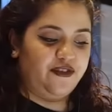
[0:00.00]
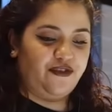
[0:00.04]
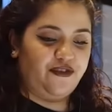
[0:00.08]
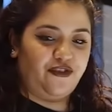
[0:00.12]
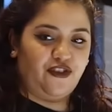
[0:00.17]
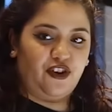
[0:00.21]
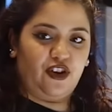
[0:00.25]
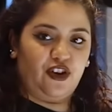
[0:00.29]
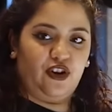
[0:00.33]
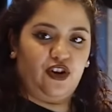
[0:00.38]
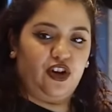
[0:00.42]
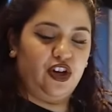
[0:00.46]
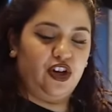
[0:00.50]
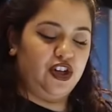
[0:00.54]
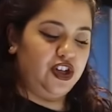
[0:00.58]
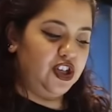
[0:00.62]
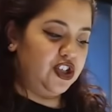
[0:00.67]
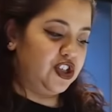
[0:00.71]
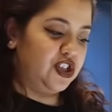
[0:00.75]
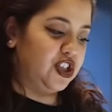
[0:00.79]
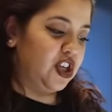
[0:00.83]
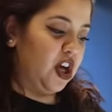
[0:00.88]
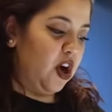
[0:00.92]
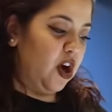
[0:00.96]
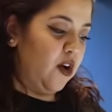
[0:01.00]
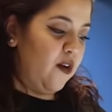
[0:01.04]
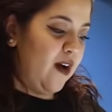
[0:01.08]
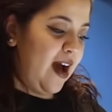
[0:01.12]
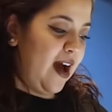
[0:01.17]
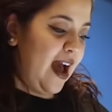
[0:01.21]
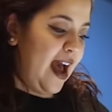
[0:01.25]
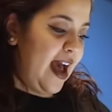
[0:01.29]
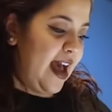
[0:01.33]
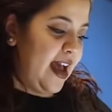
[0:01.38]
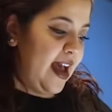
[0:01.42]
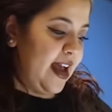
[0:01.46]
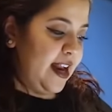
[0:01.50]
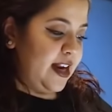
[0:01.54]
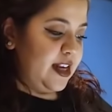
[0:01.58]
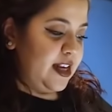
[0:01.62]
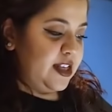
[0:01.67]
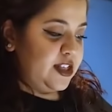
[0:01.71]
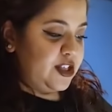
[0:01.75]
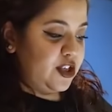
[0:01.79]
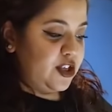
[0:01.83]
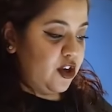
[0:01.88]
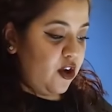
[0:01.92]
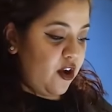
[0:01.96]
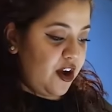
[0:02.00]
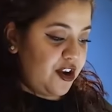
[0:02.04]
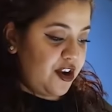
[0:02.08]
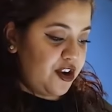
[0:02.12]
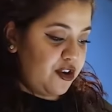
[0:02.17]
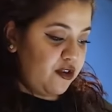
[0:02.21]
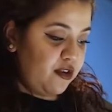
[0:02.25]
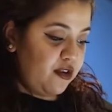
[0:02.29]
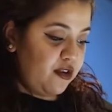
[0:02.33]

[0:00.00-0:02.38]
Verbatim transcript: AR, AI is going